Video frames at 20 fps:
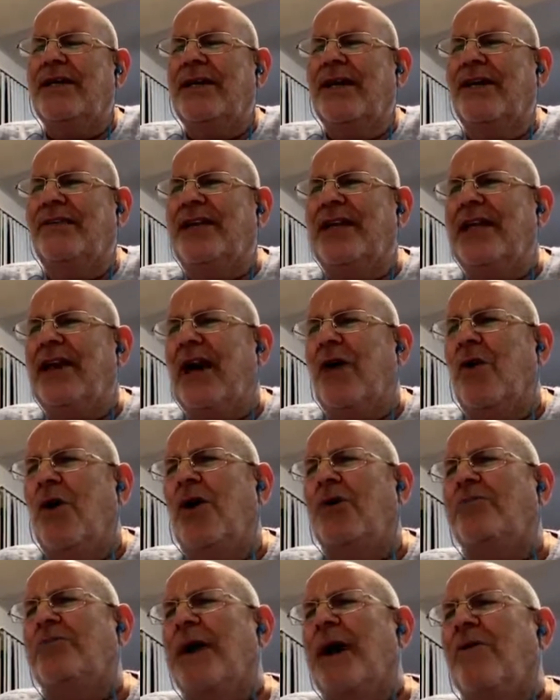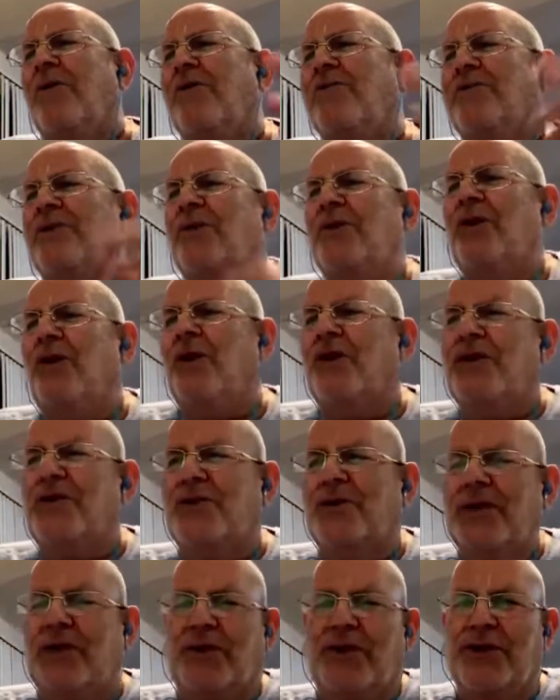in the all-powerful Lord
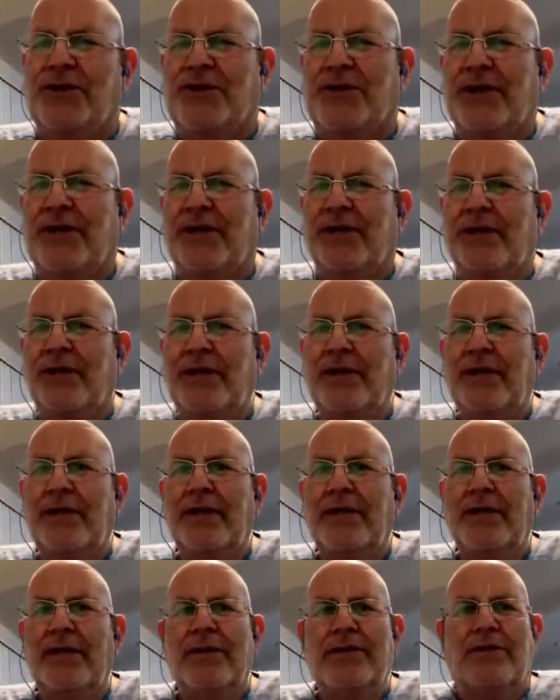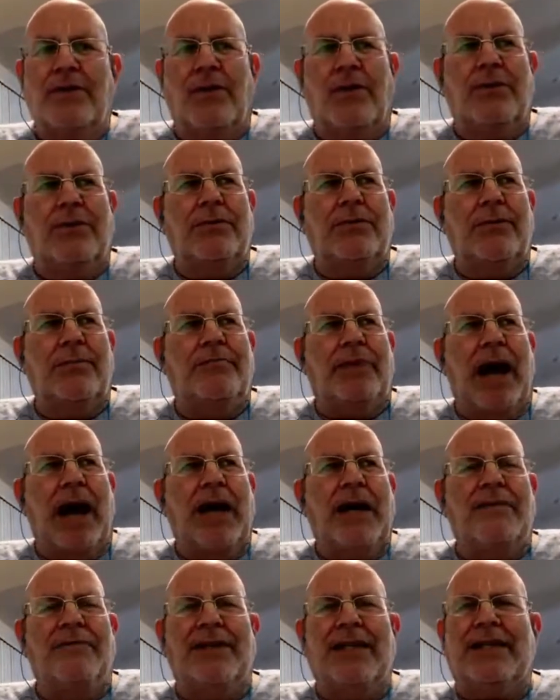Sri Krishna. So
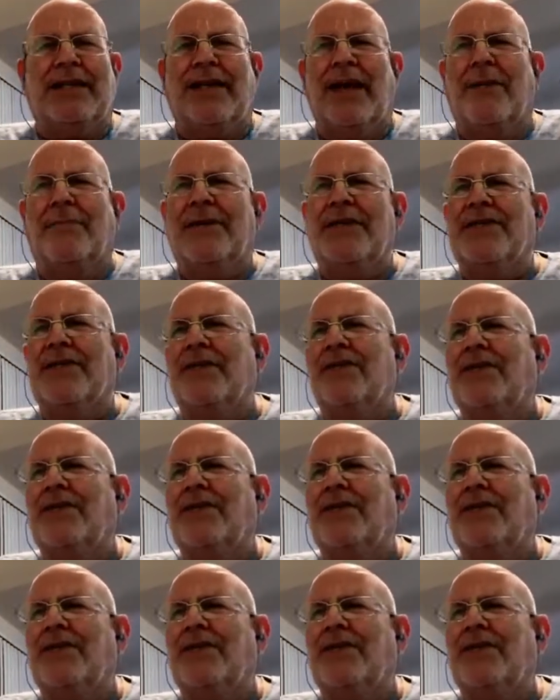Bhagavatam is a